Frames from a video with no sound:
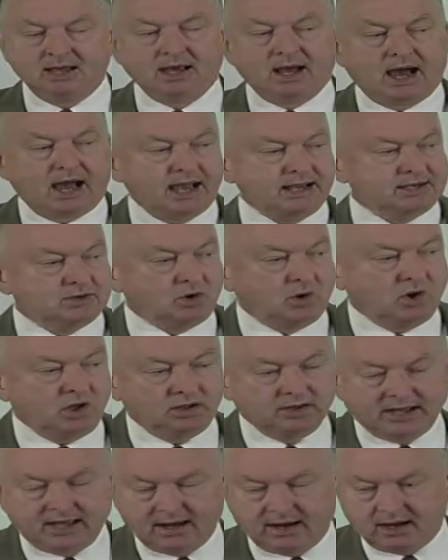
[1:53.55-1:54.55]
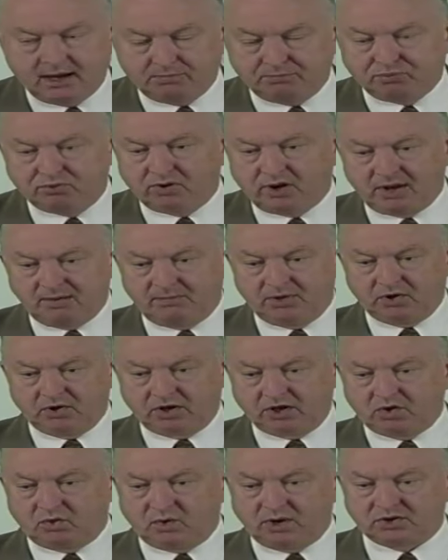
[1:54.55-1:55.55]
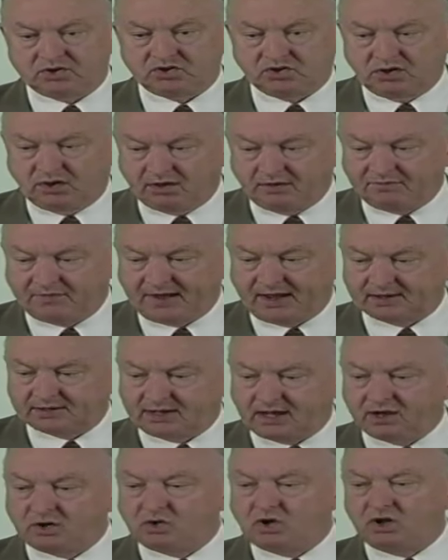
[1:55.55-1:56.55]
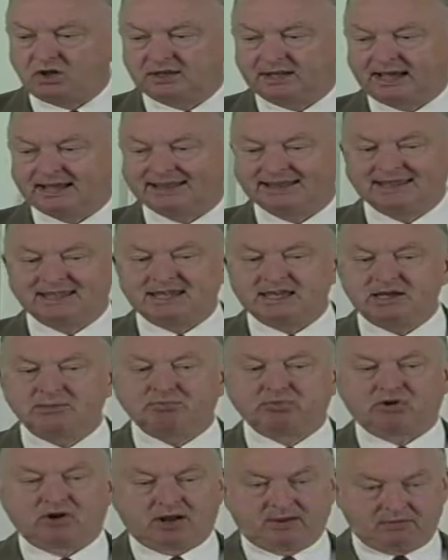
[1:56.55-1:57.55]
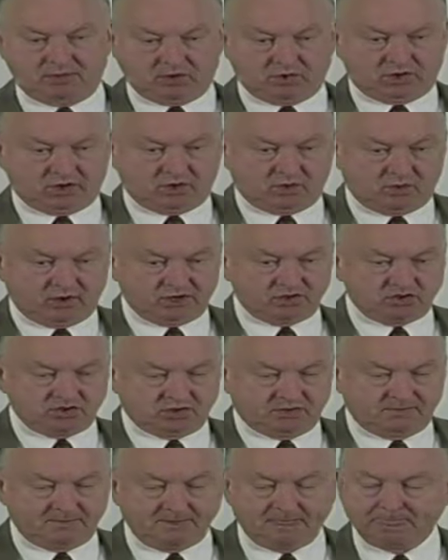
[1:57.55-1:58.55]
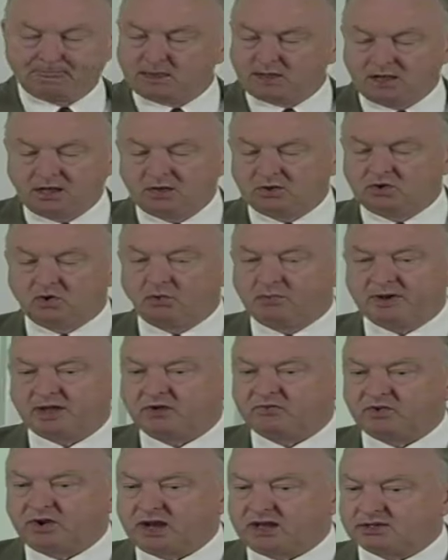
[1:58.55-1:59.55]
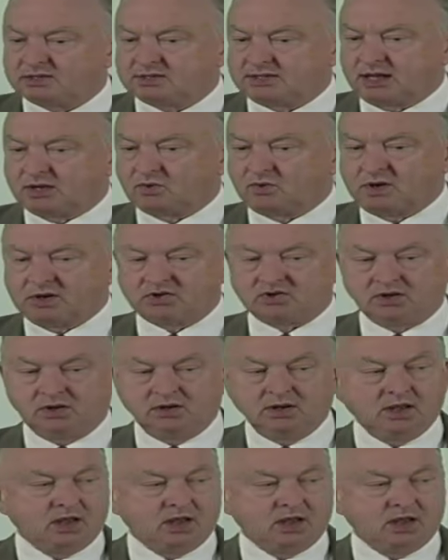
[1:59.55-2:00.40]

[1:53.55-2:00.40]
I call that a primary question. In fact, I call that the primary question. Nobody ever asks that question.